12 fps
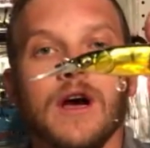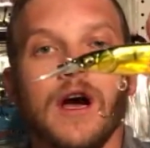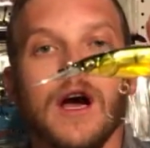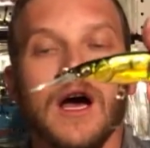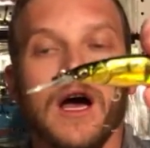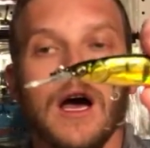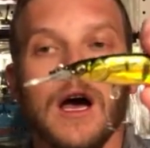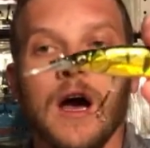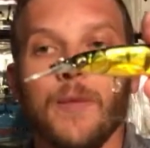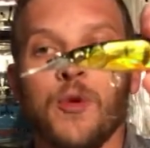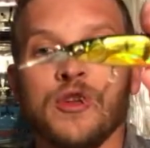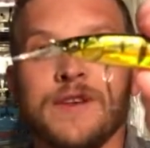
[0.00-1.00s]

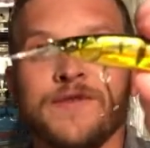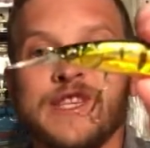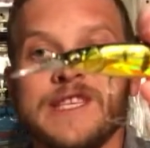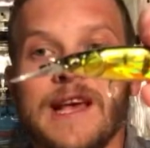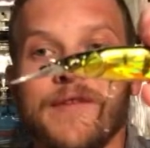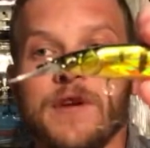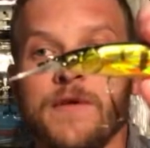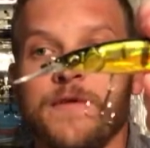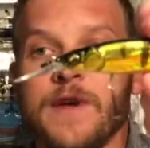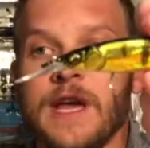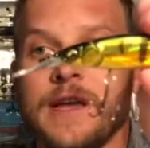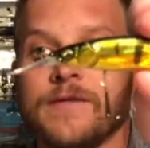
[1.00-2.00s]
upwards of 7
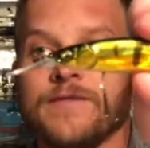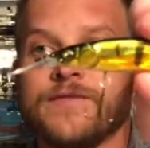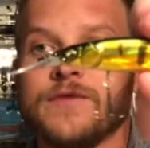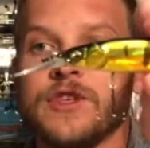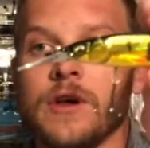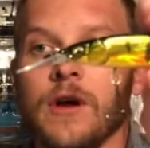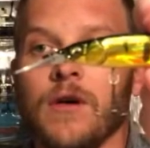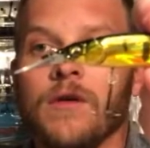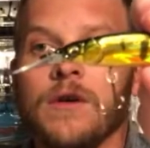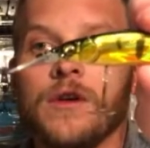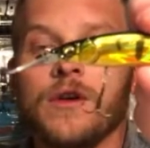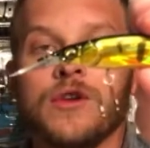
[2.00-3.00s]
feet. So
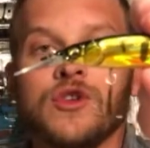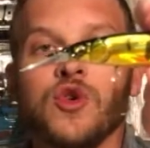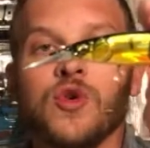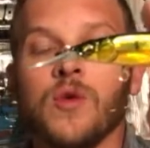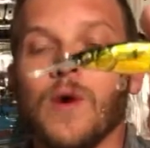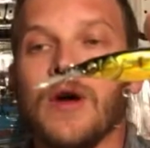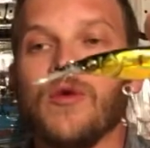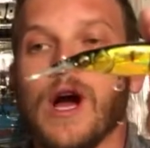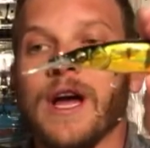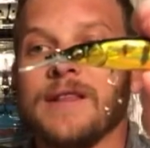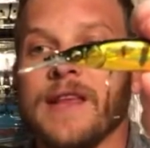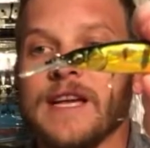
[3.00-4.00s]
doing well,
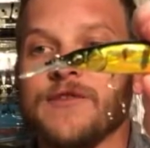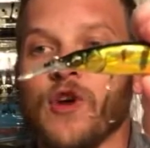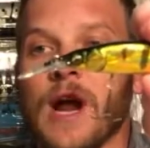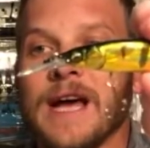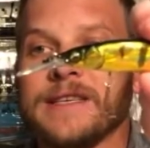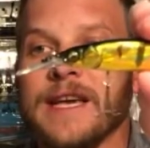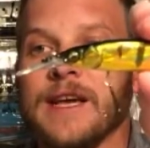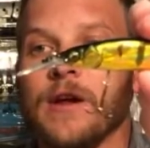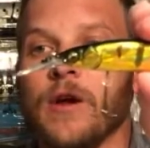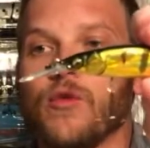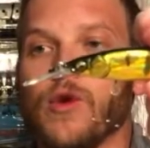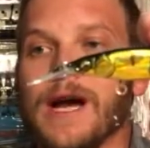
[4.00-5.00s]
Ryan, thanks for
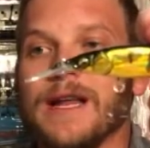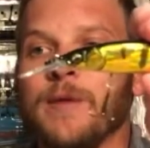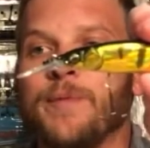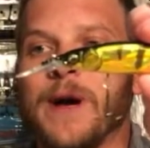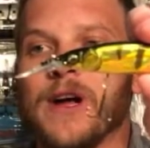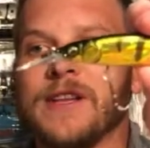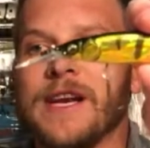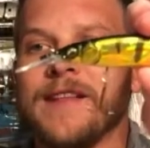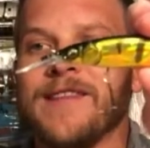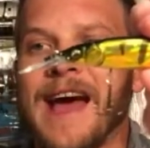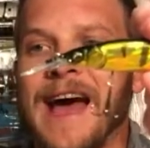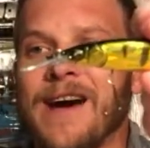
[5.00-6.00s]
asking. Riley Belden
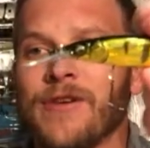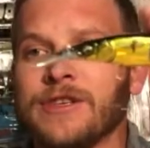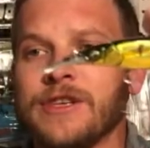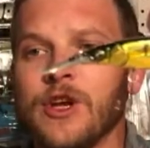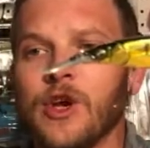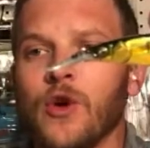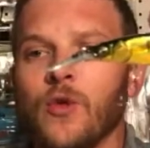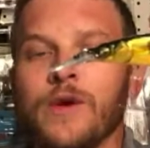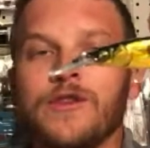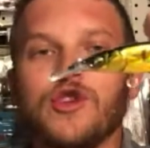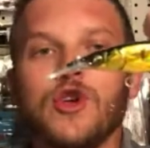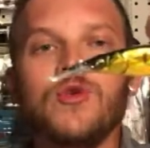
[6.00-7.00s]
in the house
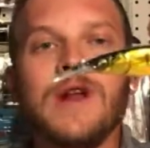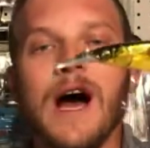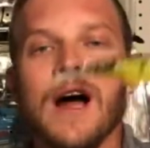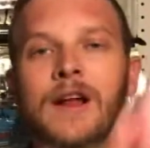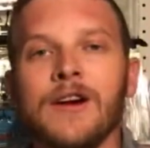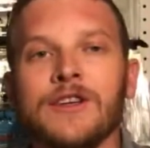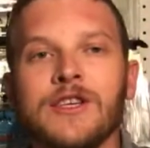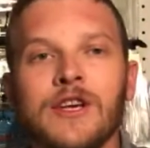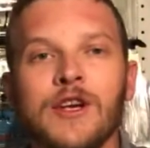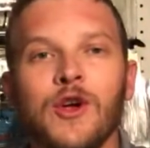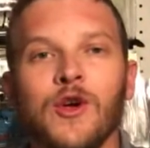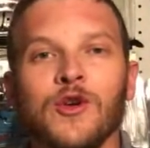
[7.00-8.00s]
with $2
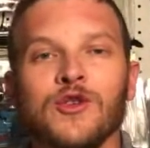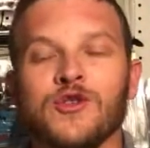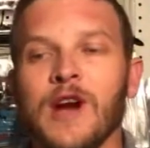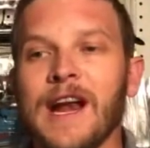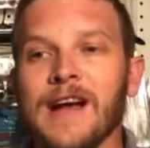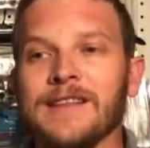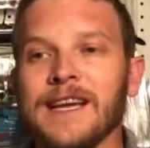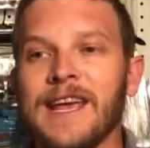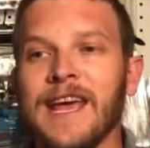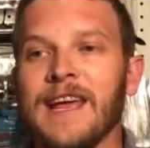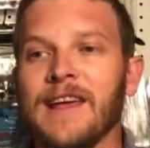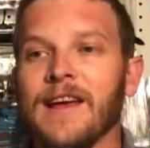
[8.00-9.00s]
straight out the
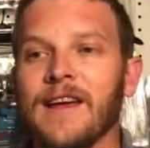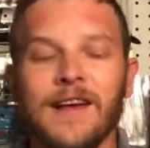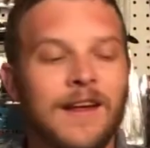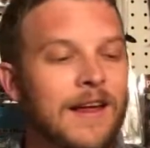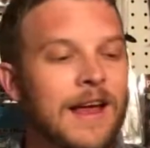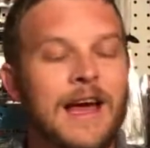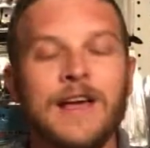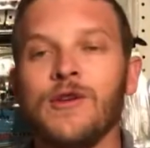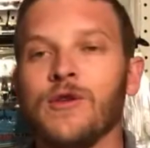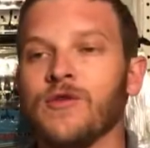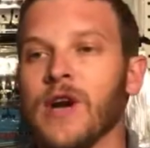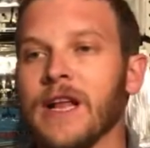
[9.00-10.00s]
gate. How you
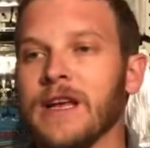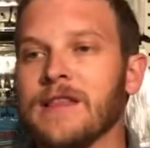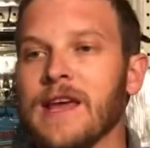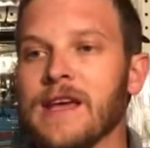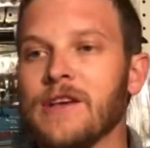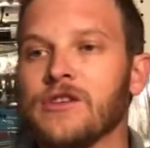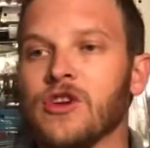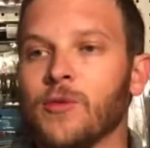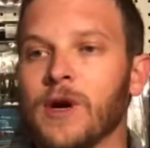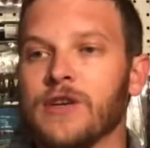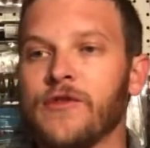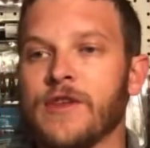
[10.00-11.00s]
doing, Riley? Thank you so
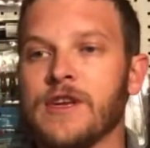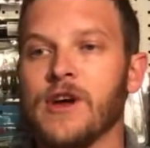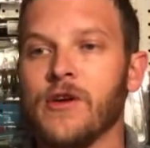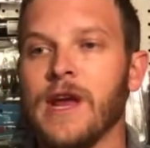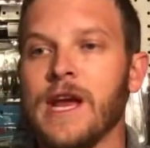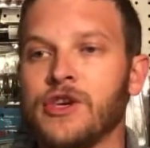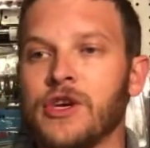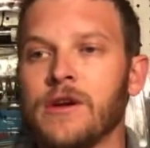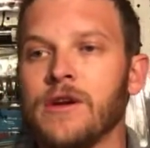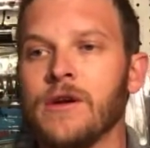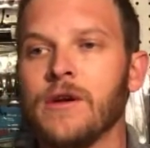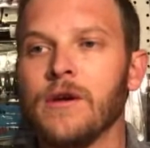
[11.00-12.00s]
much for the
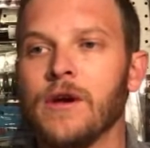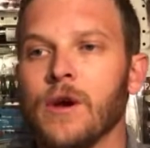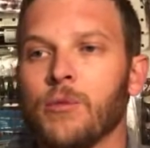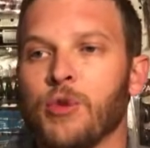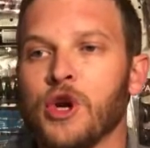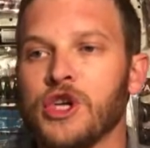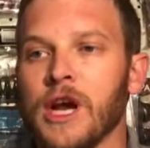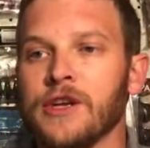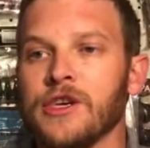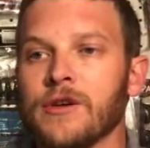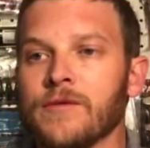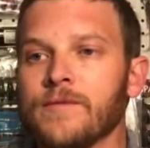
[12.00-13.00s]
donation.
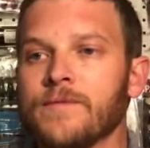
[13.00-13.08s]
Appreciate you.